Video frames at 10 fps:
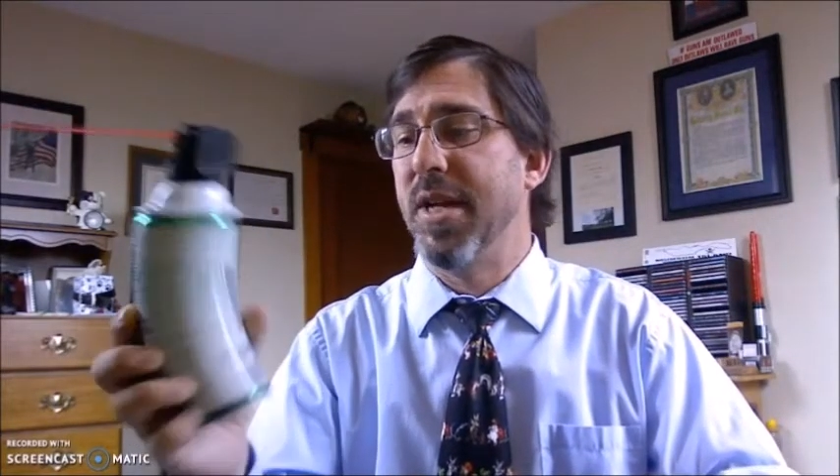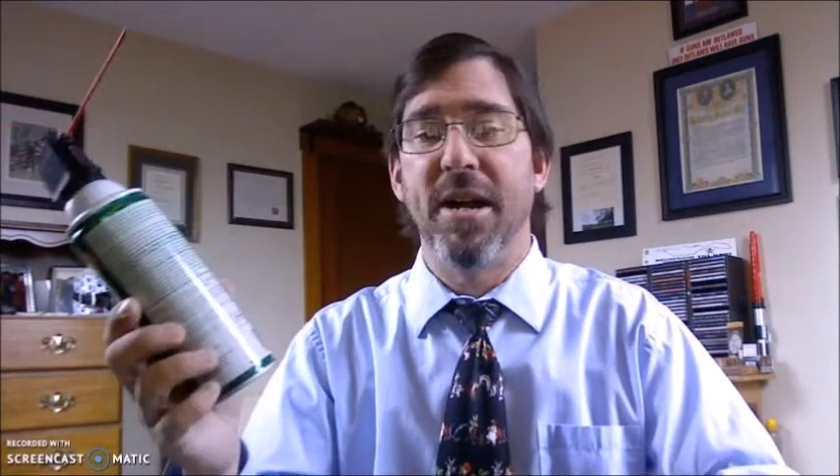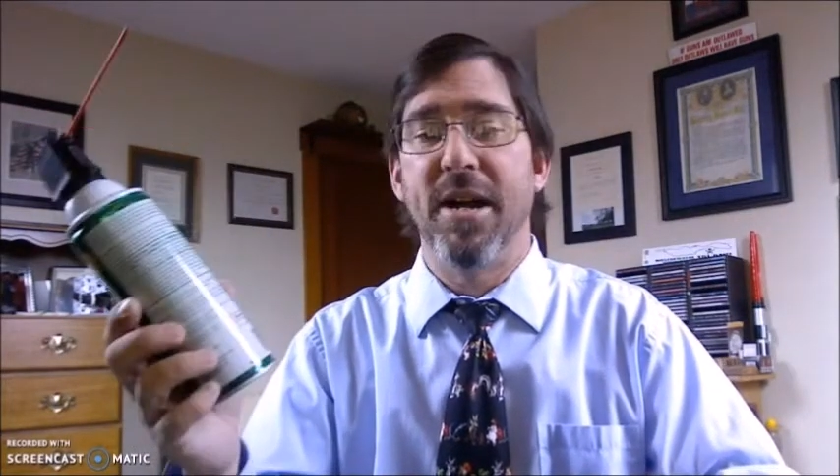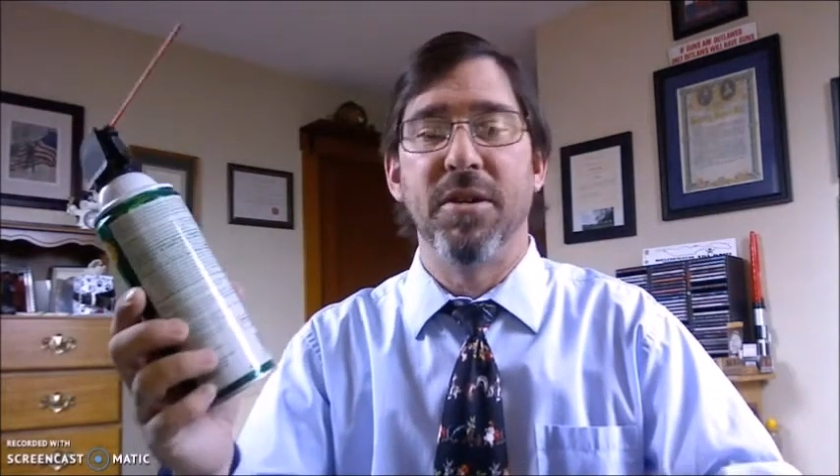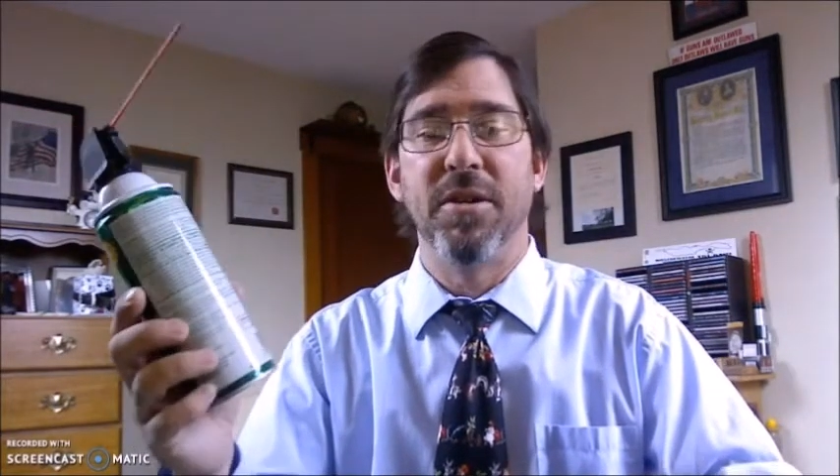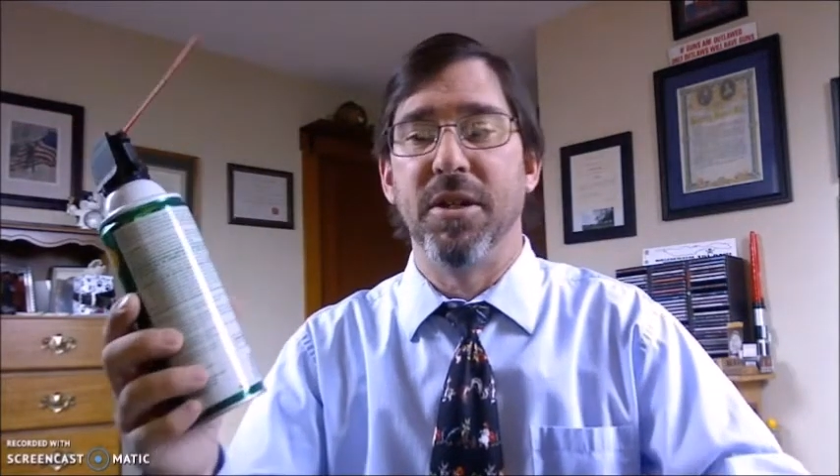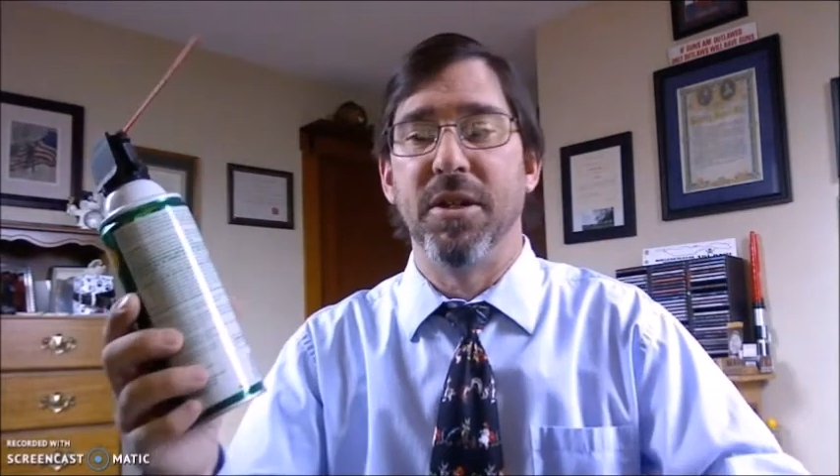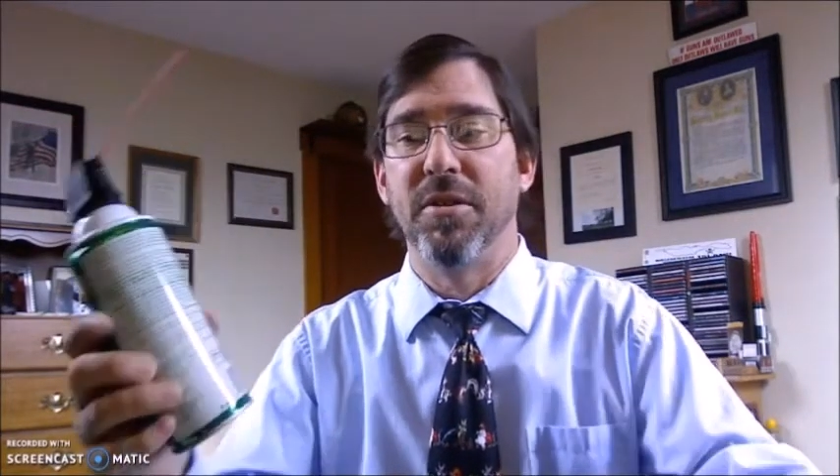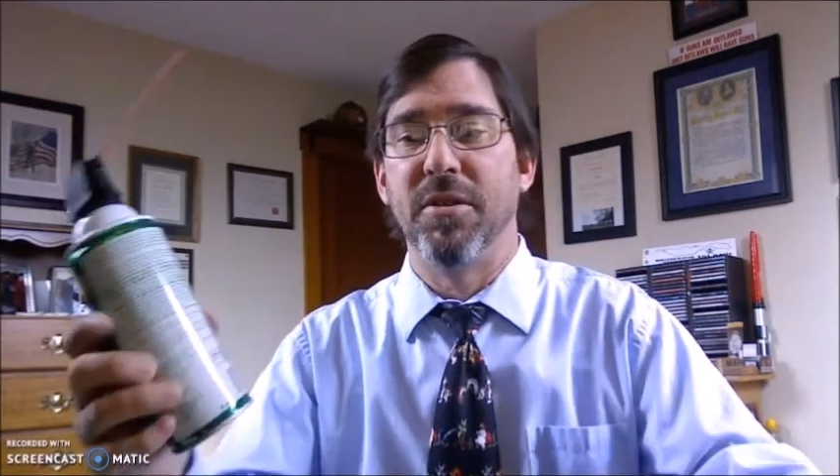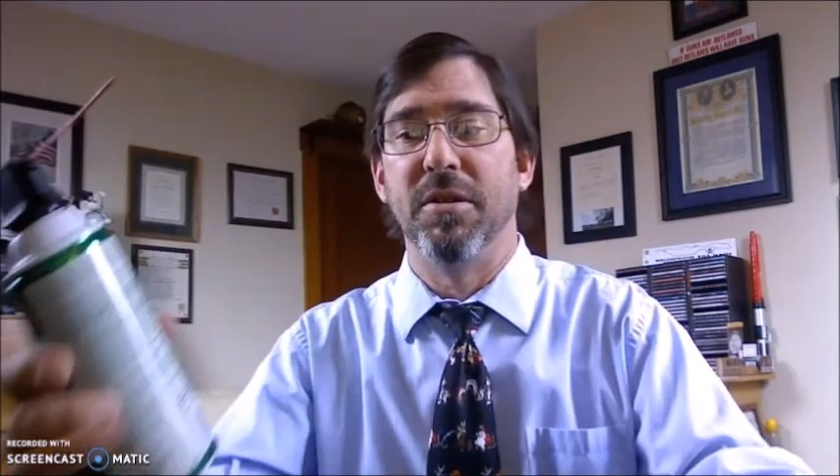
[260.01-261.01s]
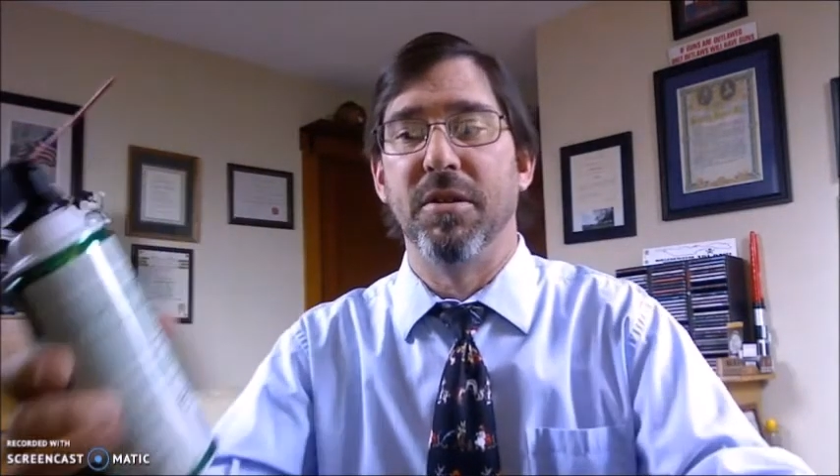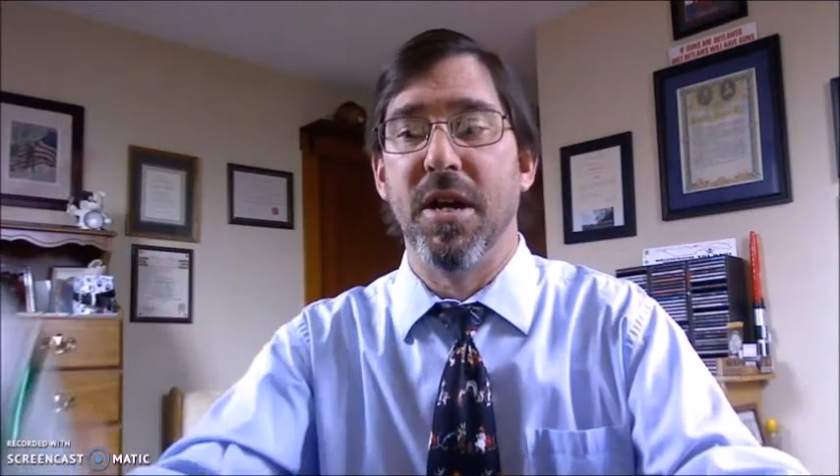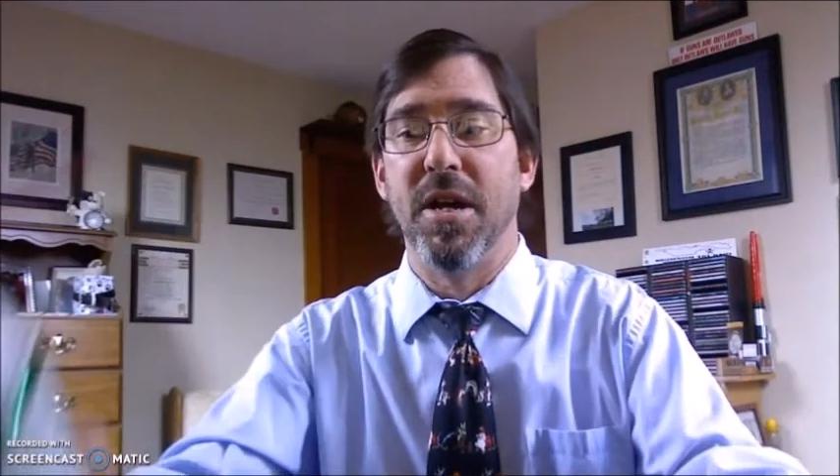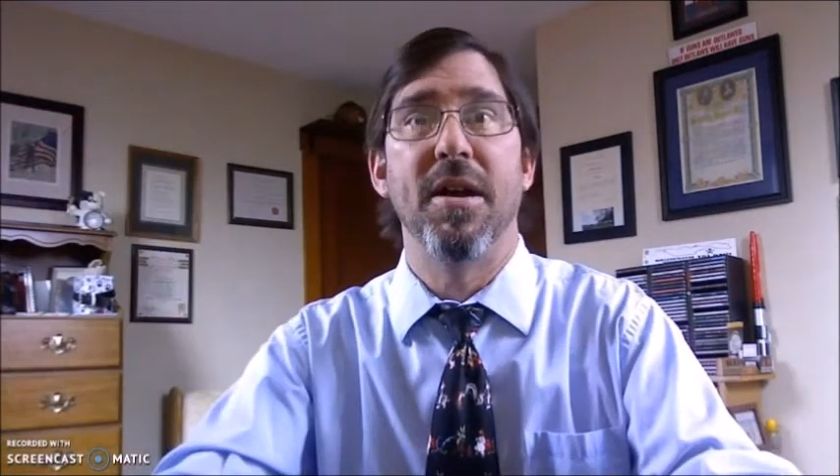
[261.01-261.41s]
air here that I